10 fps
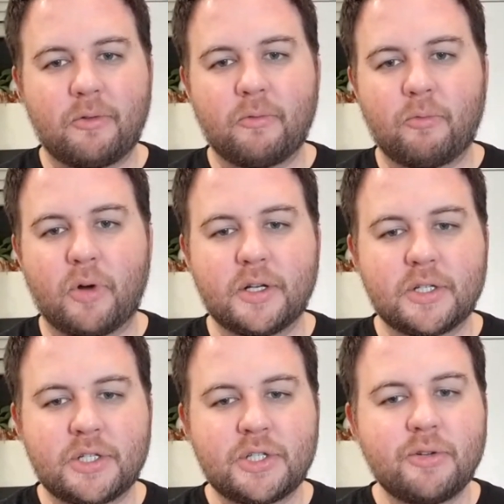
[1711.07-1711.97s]
one
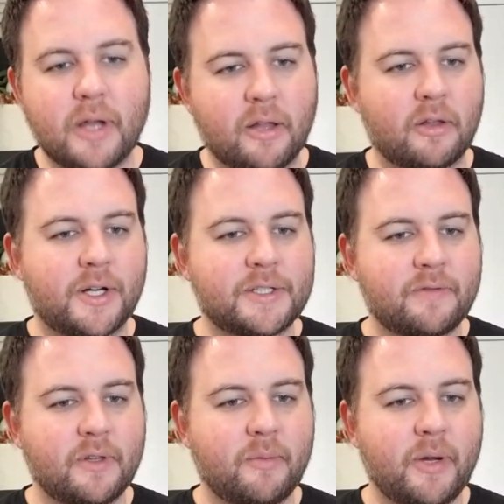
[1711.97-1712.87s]
shootout loss
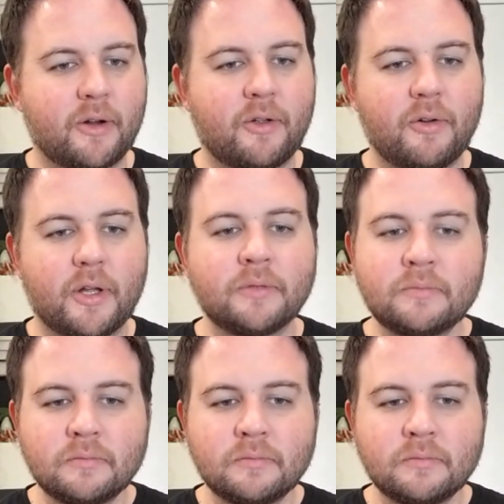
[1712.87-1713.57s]
for the Barracuda,